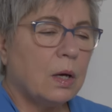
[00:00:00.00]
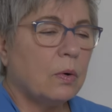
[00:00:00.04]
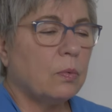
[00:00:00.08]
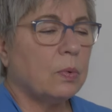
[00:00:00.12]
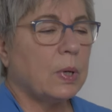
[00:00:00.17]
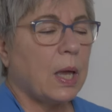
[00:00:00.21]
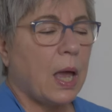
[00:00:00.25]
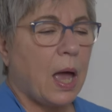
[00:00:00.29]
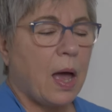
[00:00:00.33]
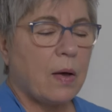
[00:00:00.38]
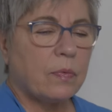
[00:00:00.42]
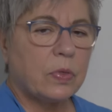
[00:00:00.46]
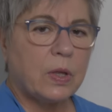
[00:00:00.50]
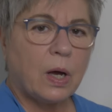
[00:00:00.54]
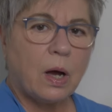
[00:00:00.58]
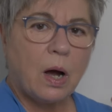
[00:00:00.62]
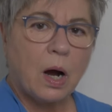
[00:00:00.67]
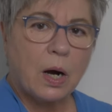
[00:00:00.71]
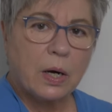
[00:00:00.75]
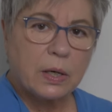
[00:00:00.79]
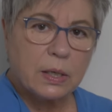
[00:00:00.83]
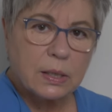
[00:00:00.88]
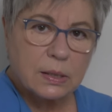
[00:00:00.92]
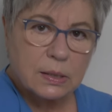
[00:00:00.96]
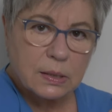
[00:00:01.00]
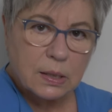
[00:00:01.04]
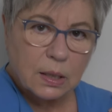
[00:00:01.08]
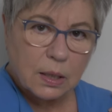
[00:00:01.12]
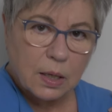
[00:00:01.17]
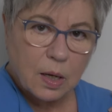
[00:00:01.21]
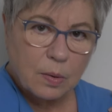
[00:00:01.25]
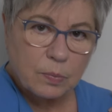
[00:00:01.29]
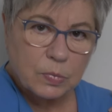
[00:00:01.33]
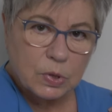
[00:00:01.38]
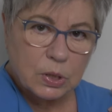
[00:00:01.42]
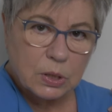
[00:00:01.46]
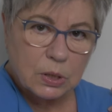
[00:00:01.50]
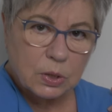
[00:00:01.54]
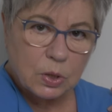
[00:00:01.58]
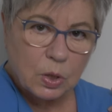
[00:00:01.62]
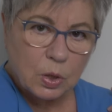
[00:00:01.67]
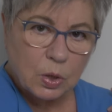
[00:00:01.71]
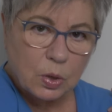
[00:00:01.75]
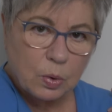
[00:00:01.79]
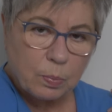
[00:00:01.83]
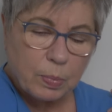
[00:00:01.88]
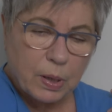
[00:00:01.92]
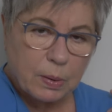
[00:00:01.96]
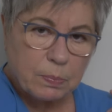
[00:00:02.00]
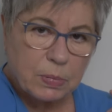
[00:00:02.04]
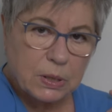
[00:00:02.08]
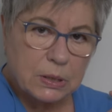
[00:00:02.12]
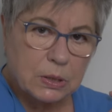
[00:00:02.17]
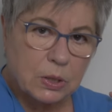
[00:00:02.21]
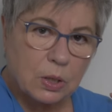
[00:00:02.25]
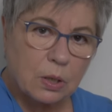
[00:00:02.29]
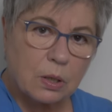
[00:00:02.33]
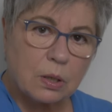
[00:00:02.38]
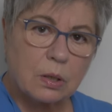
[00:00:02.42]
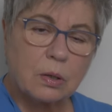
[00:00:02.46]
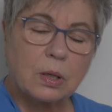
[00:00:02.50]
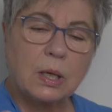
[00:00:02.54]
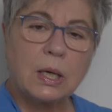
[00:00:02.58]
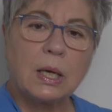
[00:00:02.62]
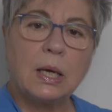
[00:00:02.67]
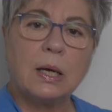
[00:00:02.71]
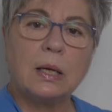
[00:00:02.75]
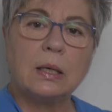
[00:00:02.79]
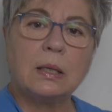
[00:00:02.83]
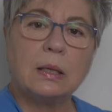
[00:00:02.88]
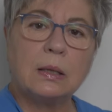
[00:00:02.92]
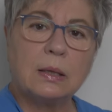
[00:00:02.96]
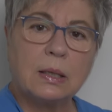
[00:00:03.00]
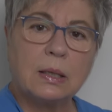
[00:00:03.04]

We have the harness that comes in your puppy starter kit,